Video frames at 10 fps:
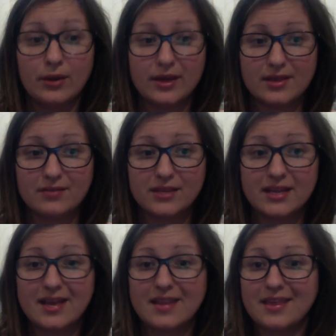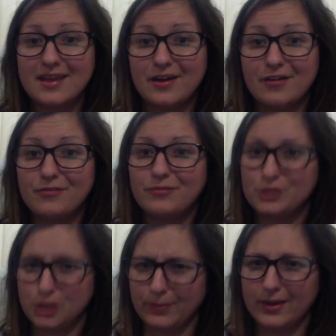When I think of leaking, I think of
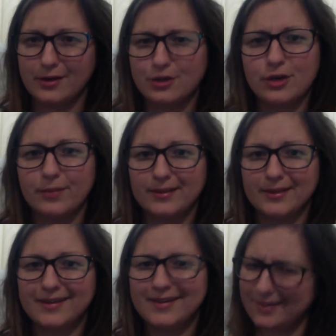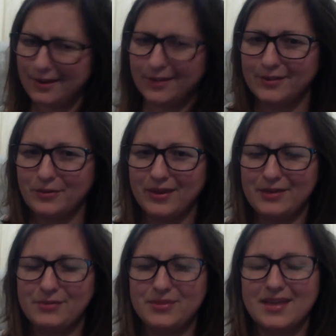jumping on a trampoline, and not in the way
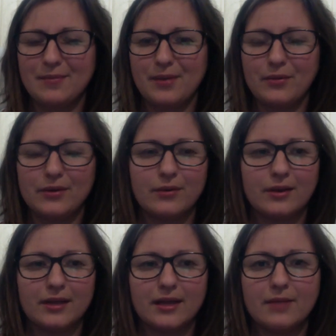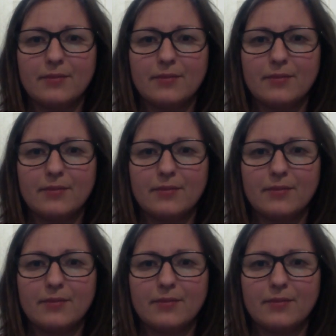you think about when you are leaking.